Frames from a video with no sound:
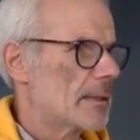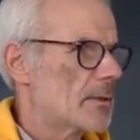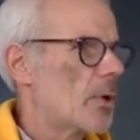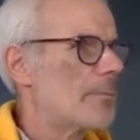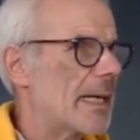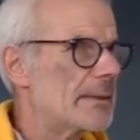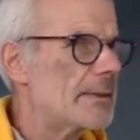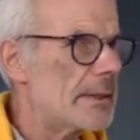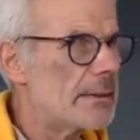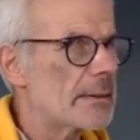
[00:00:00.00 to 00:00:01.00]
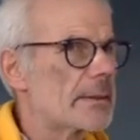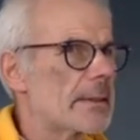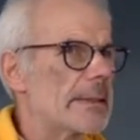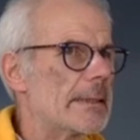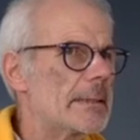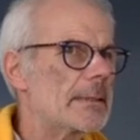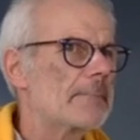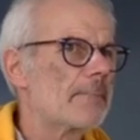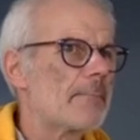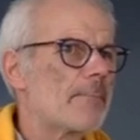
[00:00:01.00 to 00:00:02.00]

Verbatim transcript: So my thesis is,